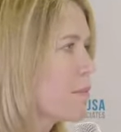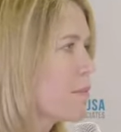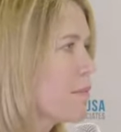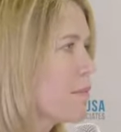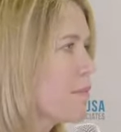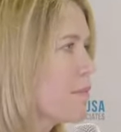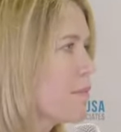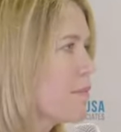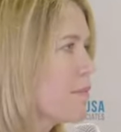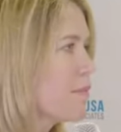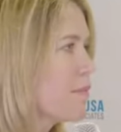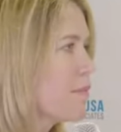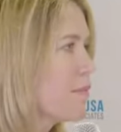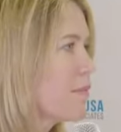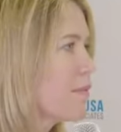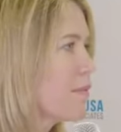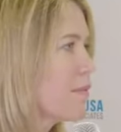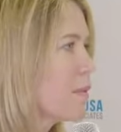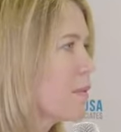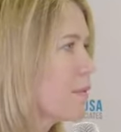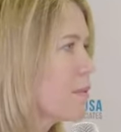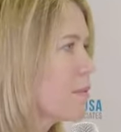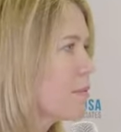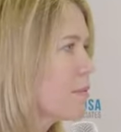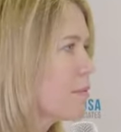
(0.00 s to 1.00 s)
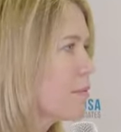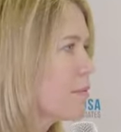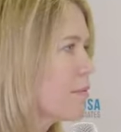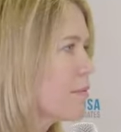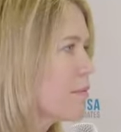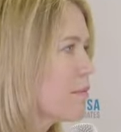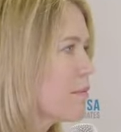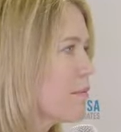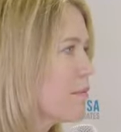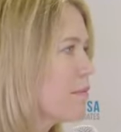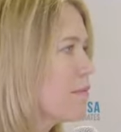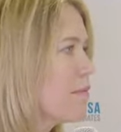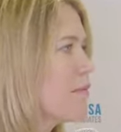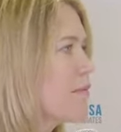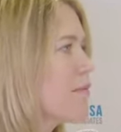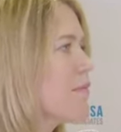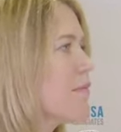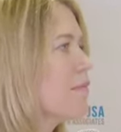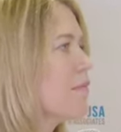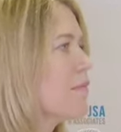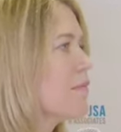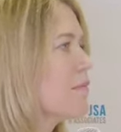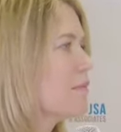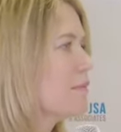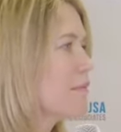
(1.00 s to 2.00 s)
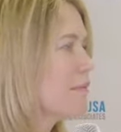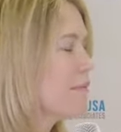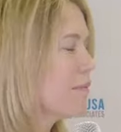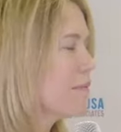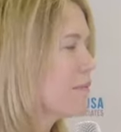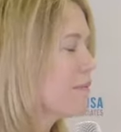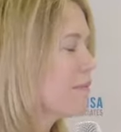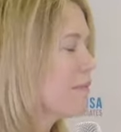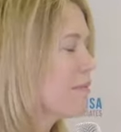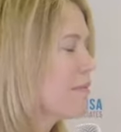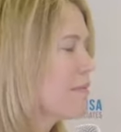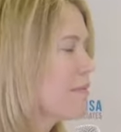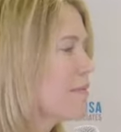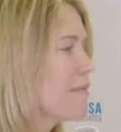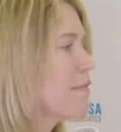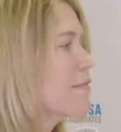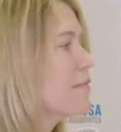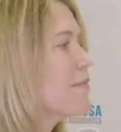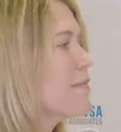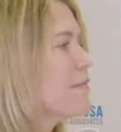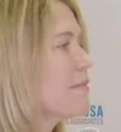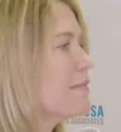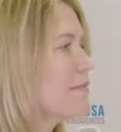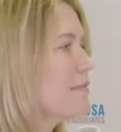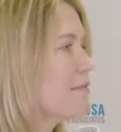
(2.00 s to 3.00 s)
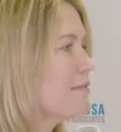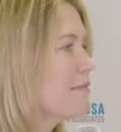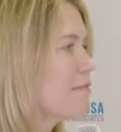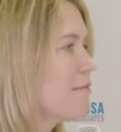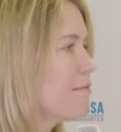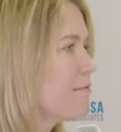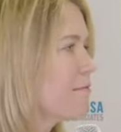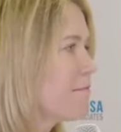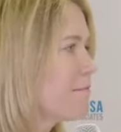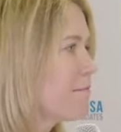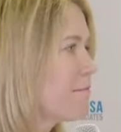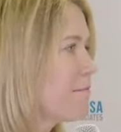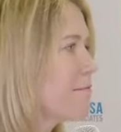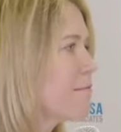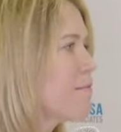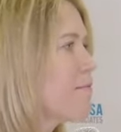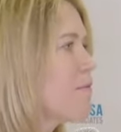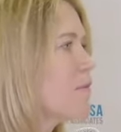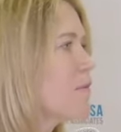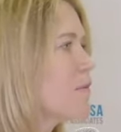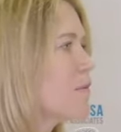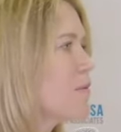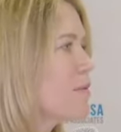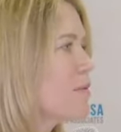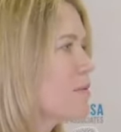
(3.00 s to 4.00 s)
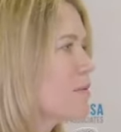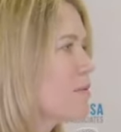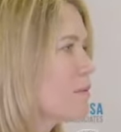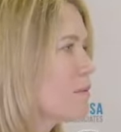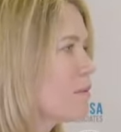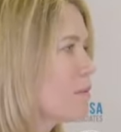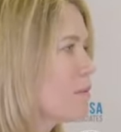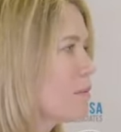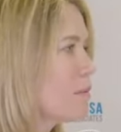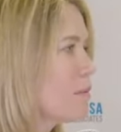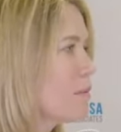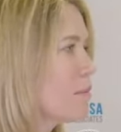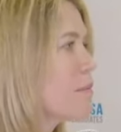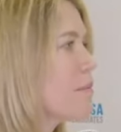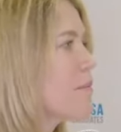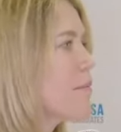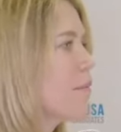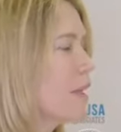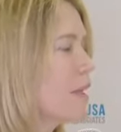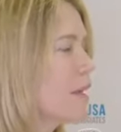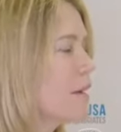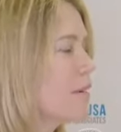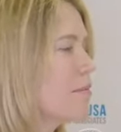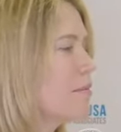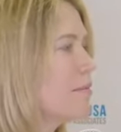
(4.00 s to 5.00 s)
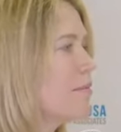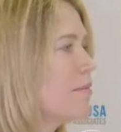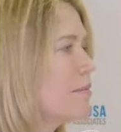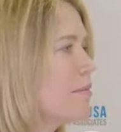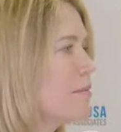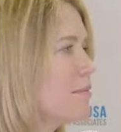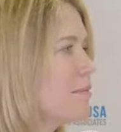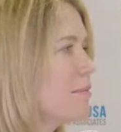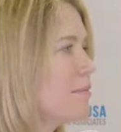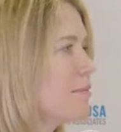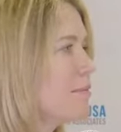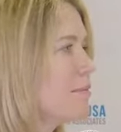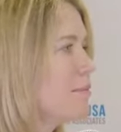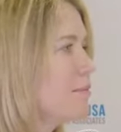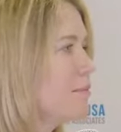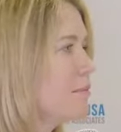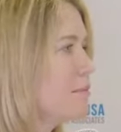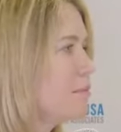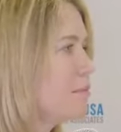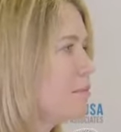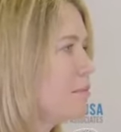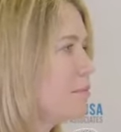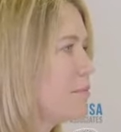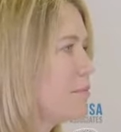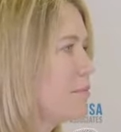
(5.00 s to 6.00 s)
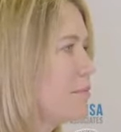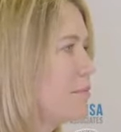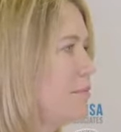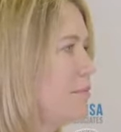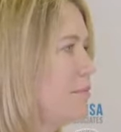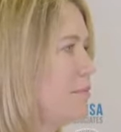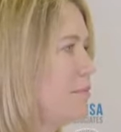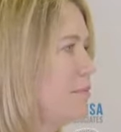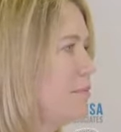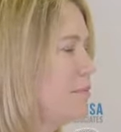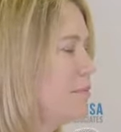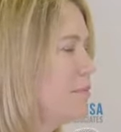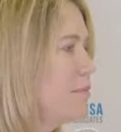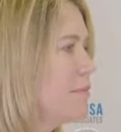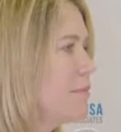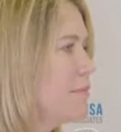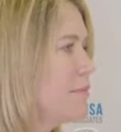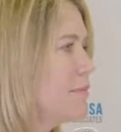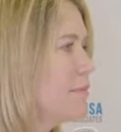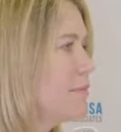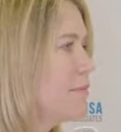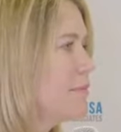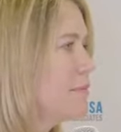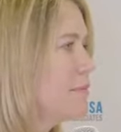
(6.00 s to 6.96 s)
The person shown says nothing.